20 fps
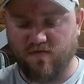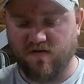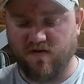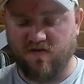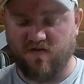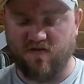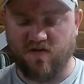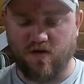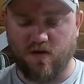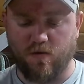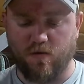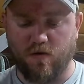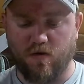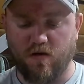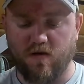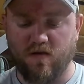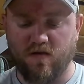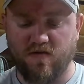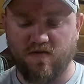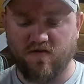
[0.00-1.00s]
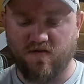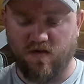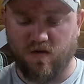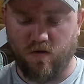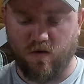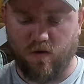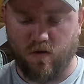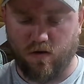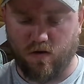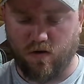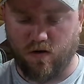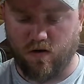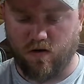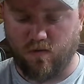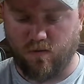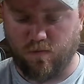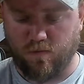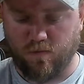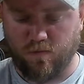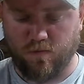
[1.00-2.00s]
fish that way unless you get hung up.
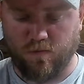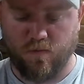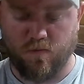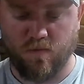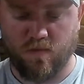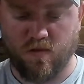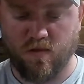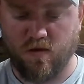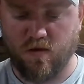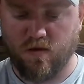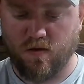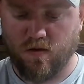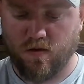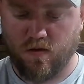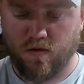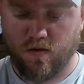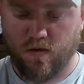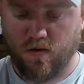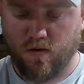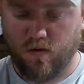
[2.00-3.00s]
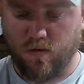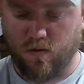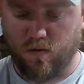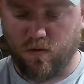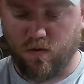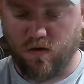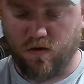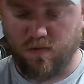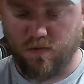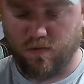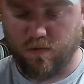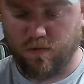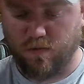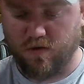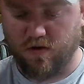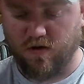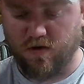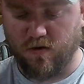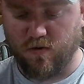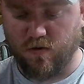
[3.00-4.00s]
Or
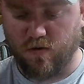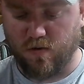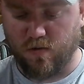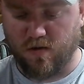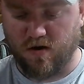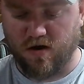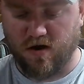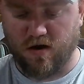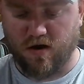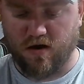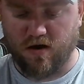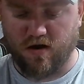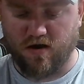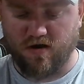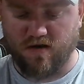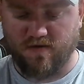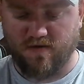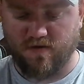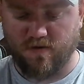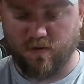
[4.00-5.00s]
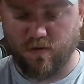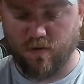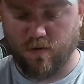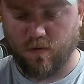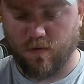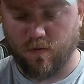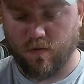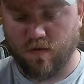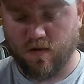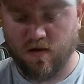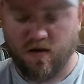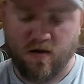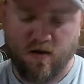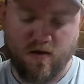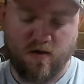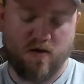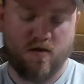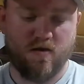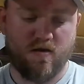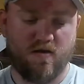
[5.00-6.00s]
you do what my daughter does
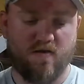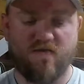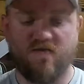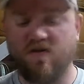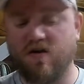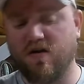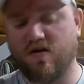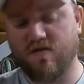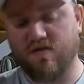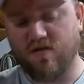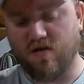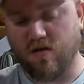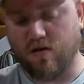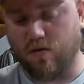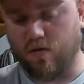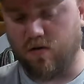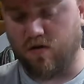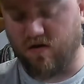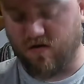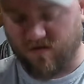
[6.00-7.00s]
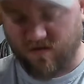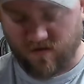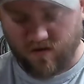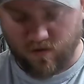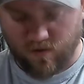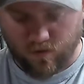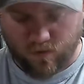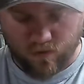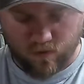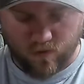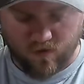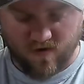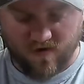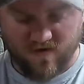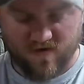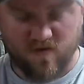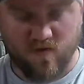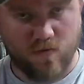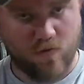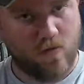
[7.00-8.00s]
and jerk a circle hook still, which
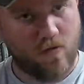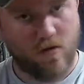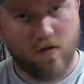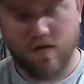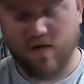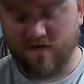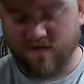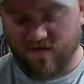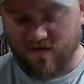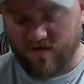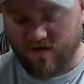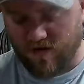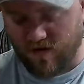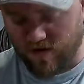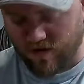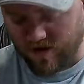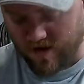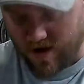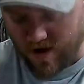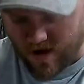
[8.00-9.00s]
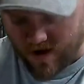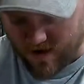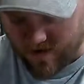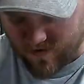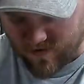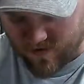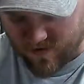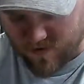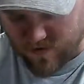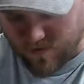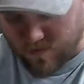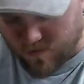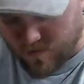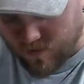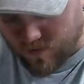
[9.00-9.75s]
she's only 9, so